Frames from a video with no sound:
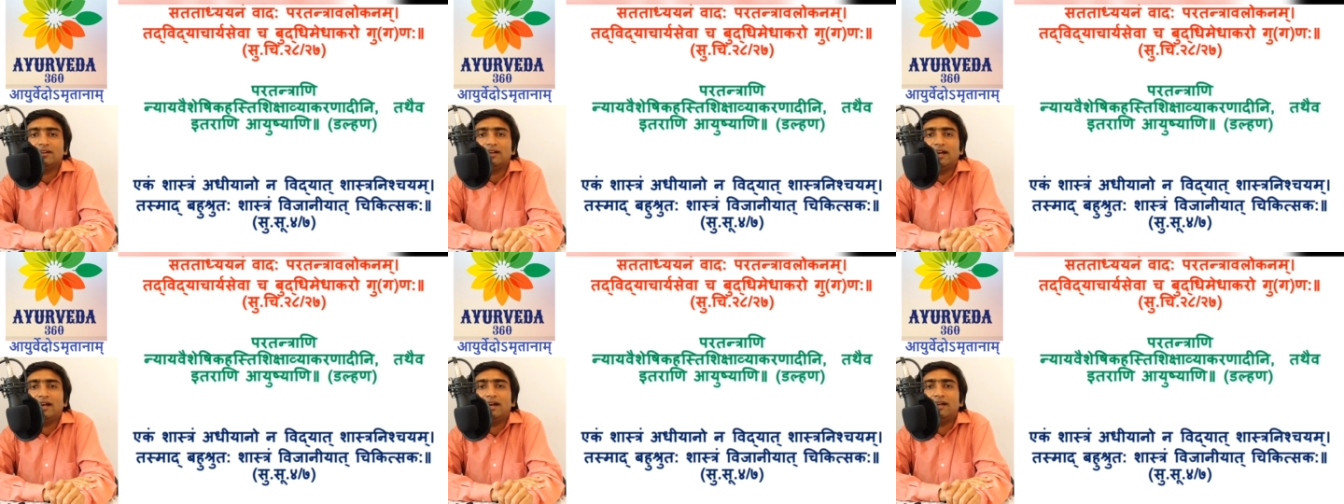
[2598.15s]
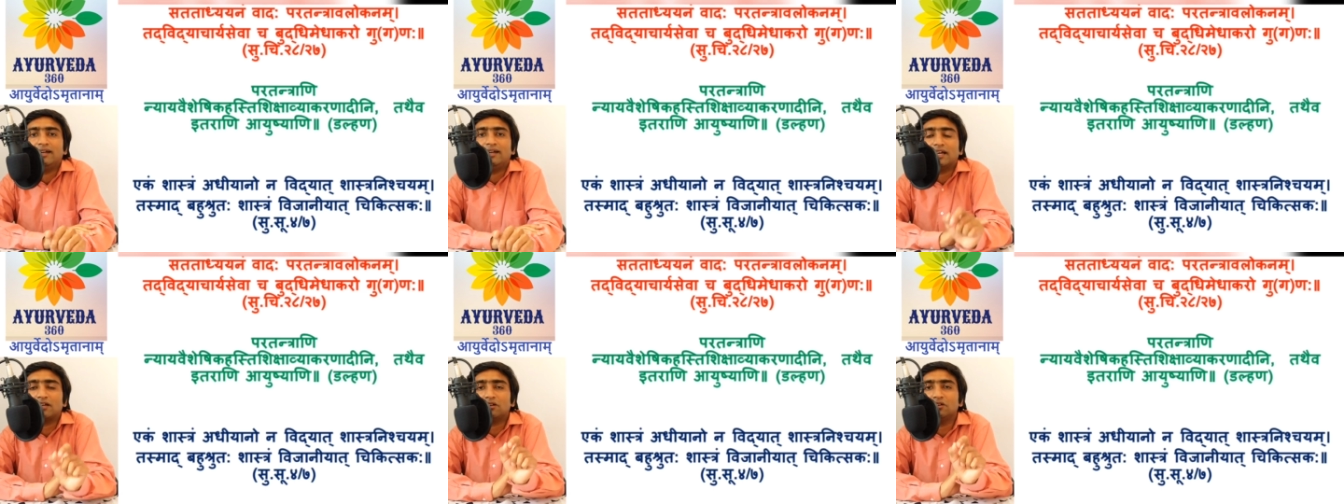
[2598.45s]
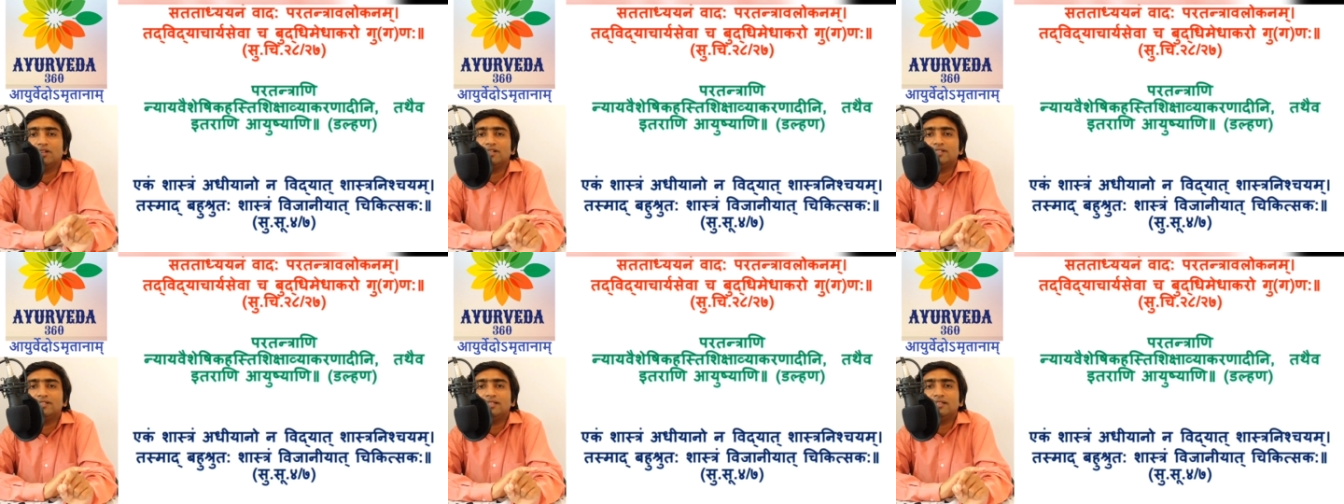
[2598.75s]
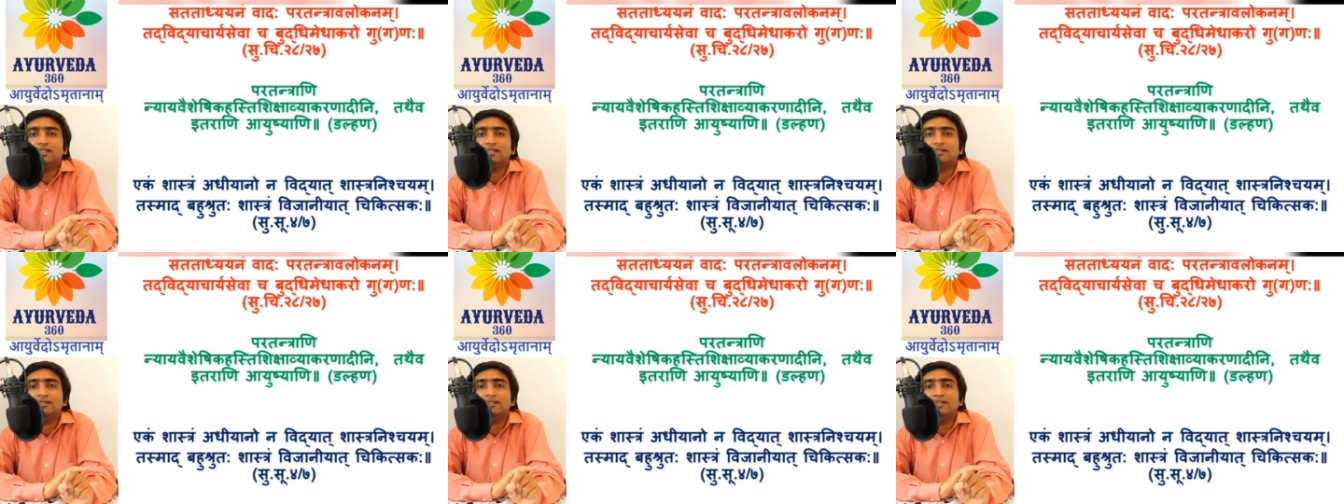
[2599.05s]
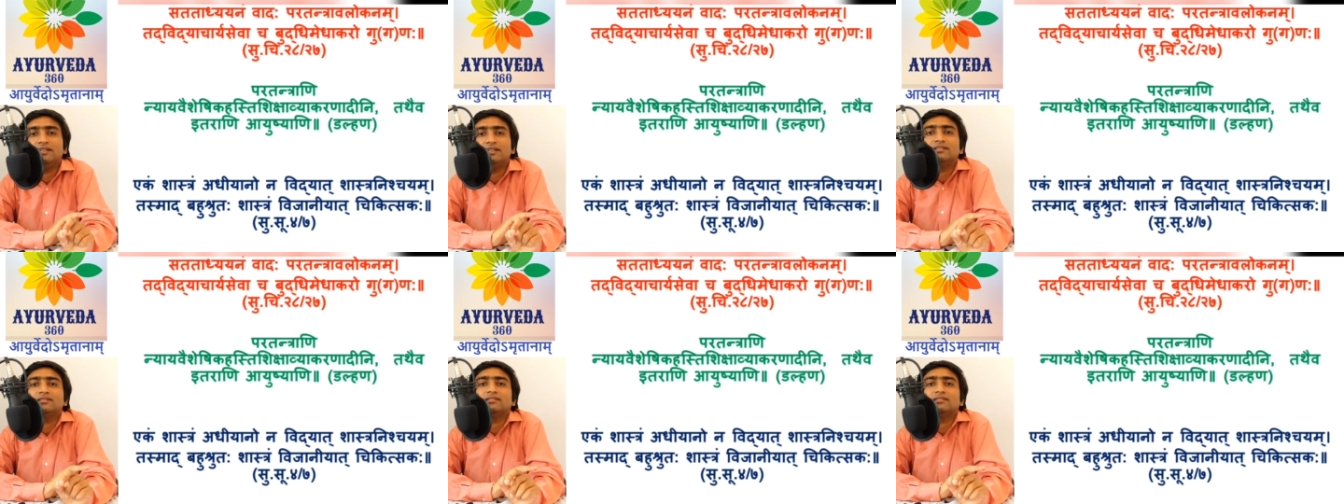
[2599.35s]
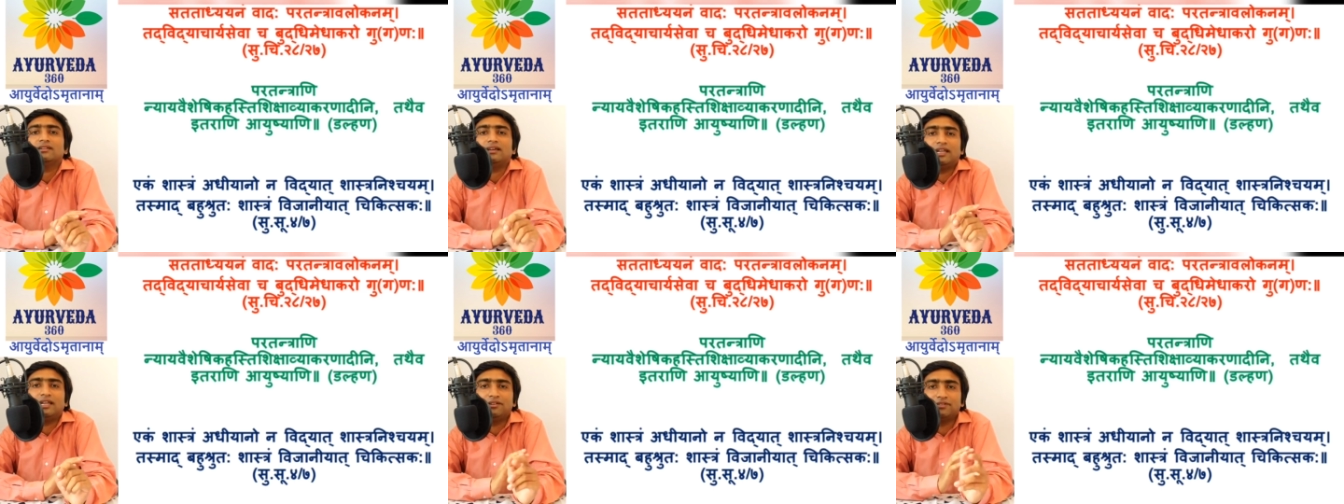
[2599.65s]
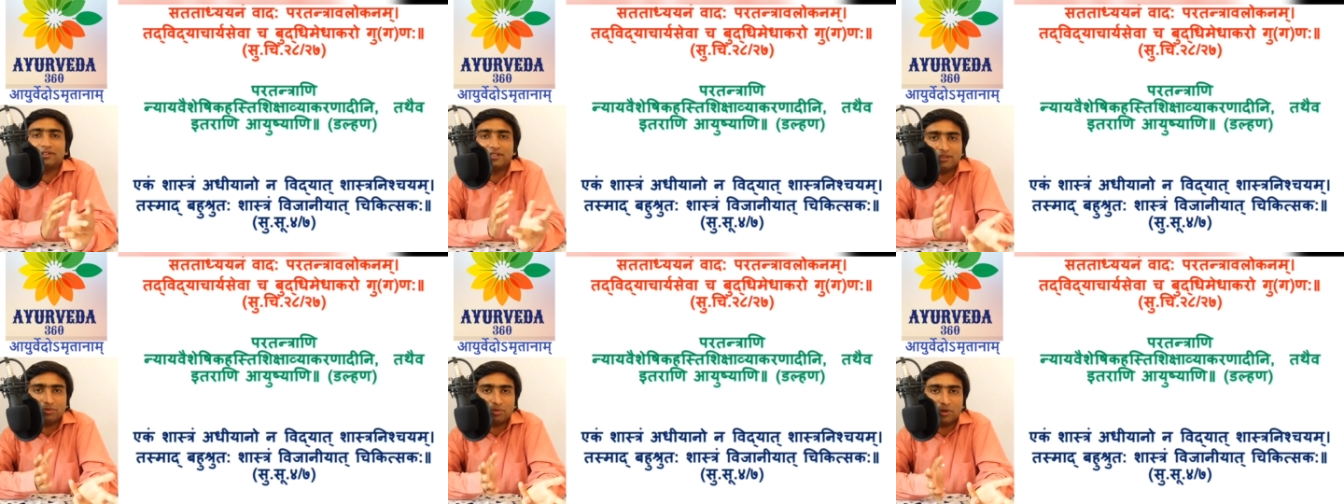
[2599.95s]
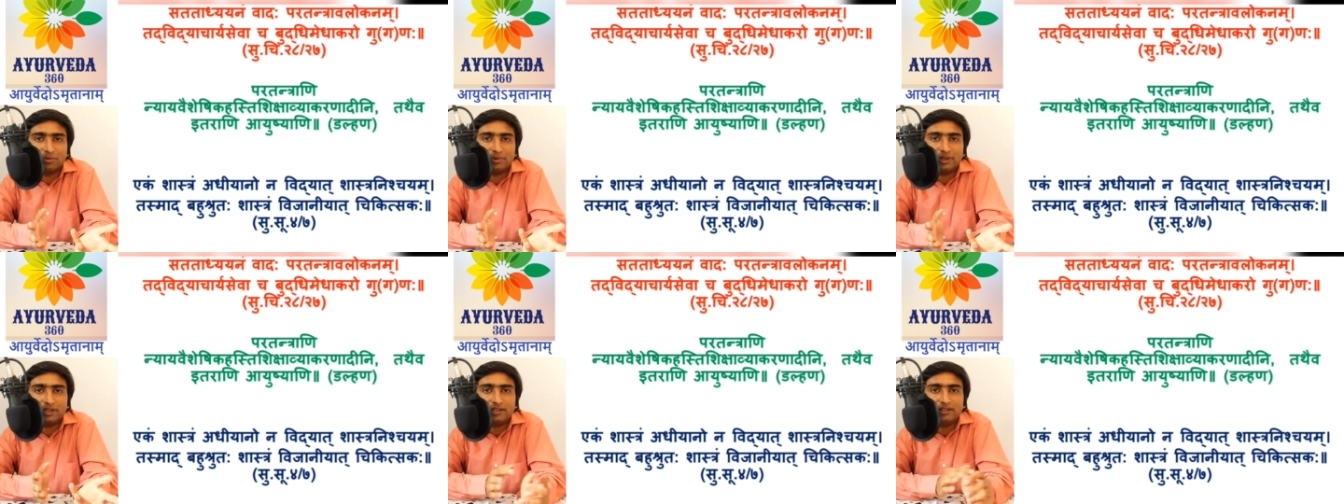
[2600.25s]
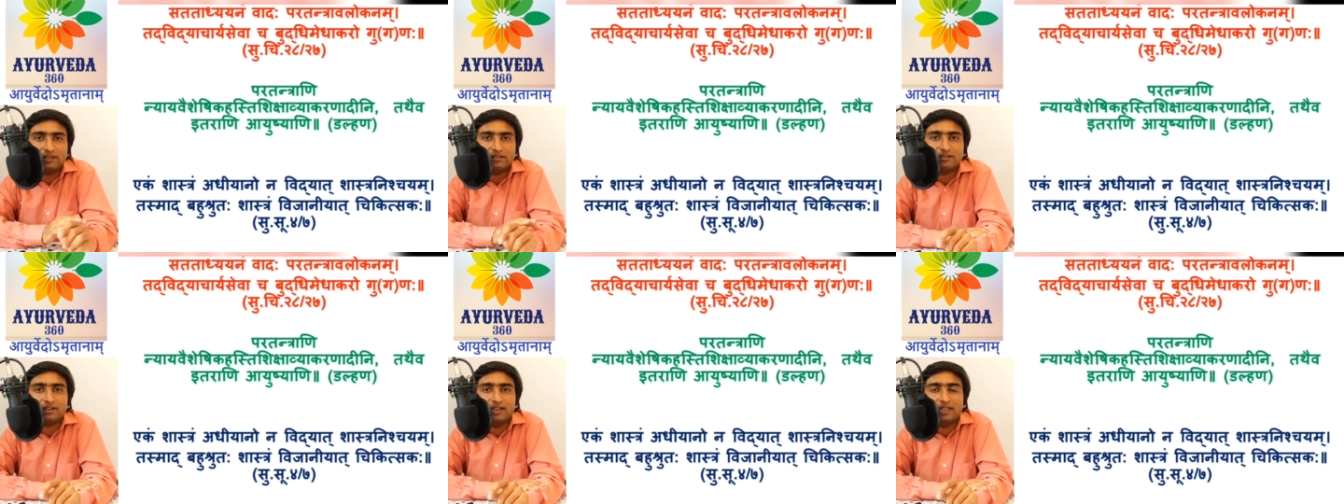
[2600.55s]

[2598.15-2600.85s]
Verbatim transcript: And technology is anyone's property.